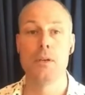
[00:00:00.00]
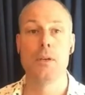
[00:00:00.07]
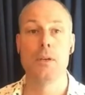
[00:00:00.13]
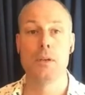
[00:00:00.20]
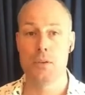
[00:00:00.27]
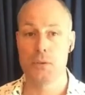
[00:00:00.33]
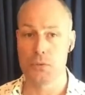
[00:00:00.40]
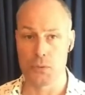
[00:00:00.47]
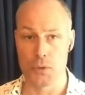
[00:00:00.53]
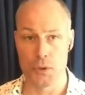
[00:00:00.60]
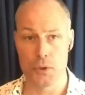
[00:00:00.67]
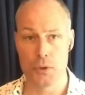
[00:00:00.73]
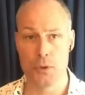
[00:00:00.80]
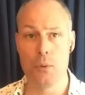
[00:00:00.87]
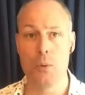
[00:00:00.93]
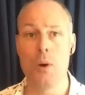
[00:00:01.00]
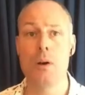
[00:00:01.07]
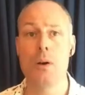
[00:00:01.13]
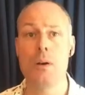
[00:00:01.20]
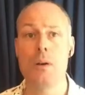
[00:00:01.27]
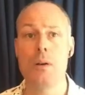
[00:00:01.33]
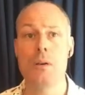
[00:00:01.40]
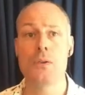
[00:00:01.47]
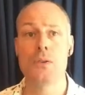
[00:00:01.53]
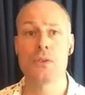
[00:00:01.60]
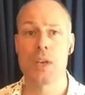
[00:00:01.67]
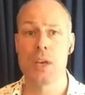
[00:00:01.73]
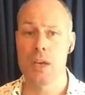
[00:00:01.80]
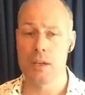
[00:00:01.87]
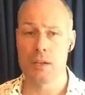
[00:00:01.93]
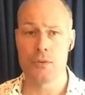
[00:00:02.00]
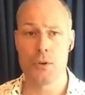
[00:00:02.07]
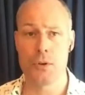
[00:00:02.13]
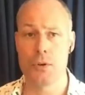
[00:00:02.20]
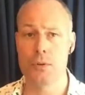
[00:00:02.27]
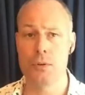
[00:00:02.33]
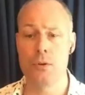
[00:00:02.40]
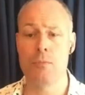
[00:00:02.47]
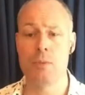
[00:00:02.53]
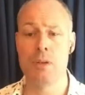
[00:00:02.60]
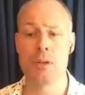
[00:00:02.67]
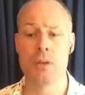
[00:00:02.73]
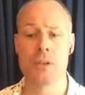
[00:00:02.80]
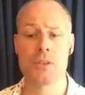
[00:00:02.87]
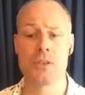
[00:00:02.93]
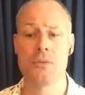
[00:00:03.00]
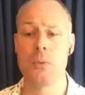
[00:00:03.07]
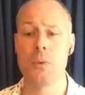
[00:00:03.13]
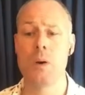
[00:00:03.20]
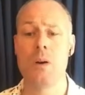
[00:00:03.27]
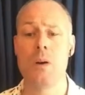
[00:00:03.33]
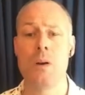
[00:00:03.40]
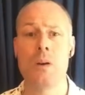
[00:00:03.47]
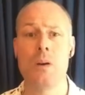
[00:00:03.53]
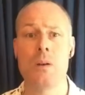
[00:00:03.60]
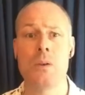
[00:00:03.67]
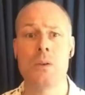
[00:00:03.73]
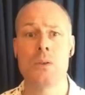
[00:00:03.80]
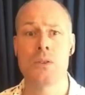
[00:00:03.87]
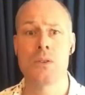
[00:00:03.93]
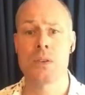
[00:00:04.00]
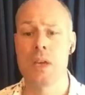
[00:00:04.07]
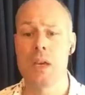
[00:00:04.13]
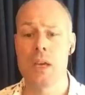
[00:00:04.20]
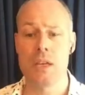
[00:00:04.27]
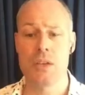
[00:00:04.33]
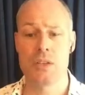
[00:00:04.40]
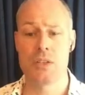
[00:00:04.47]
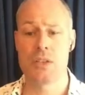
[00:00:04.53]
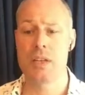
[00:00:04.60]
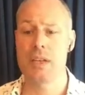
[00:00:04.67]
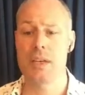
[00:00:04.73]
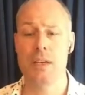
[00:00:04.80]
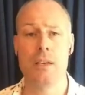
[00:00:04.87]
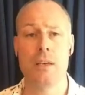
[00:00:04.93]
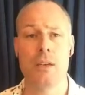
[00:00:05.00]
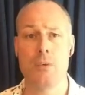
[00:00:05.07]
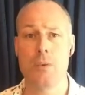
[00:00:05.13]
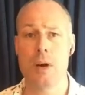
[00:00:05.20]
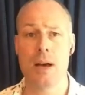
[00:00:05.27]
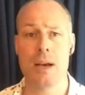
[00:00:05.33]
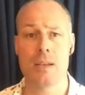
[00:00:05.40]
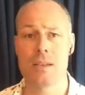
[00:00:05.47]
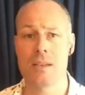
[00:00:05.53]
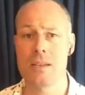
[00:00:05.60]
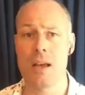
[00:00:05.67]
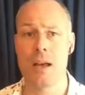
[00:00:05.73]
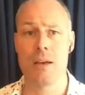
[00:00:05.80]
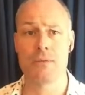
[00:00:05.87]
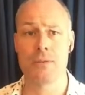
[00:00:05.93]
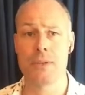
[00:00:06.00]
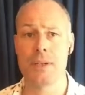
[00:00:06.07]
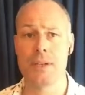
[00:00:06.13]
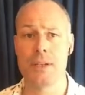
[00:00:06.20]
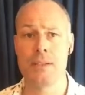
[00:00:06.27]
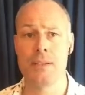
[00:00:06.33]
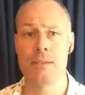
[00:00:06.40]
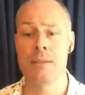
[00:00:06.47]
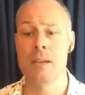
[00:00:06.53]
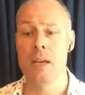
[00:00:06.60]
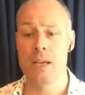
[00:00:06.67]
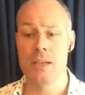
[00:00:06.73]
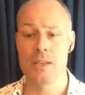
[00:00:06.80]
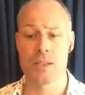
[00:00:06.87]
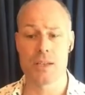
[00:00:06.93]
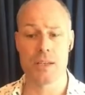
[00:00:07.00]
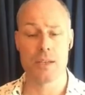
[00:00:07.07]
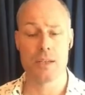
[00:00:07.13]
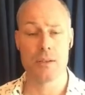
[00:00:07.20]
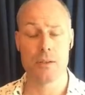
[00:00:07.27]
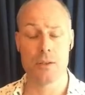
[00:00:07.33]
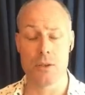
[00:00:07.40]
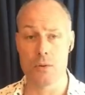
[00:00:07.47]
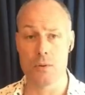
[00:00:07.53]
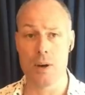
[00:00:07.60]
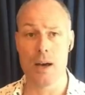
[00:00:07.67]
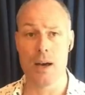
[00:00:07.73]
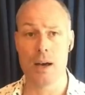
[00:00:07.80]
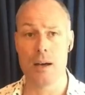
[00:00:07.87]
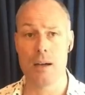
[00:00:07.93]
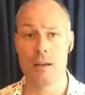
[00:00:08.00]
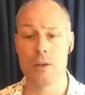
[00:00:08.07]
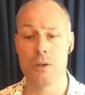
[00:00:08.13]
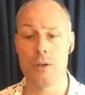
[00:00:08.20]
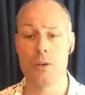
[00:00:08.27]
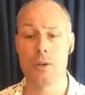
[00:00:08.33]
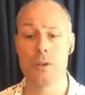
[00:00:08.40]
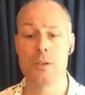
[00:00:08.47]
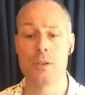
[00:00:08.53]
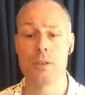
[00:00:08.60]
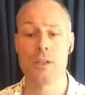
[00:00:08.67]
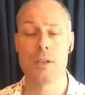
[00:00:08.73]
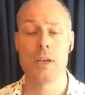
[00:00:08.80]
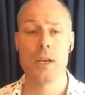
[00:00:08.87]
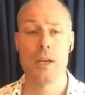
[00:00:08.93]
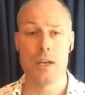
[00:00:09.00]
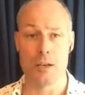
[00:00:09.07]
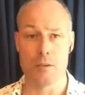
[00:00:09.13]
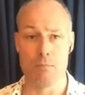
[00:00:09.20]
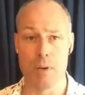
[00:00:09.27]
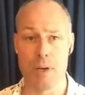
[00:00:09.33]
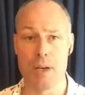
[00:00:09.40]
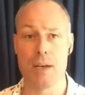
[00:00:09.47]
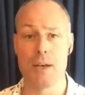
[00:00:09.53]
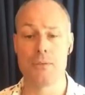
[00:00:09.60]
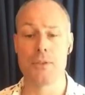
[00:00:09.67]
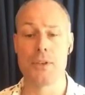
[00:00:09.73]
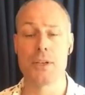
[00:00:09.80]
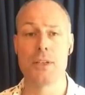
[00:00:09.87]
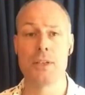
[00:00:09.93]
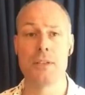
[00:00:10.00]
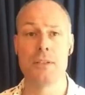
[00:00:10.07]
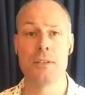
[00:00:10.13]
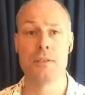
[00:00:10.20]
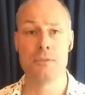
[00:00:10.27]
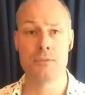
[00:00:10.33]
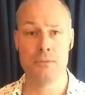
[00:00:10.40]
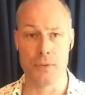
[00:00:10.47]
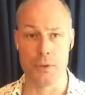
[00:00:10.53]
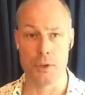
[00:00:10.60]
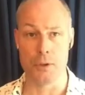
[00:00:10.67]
Through wars and rumors of wars, still you are sovereign, still you are Lord. Above the confusion,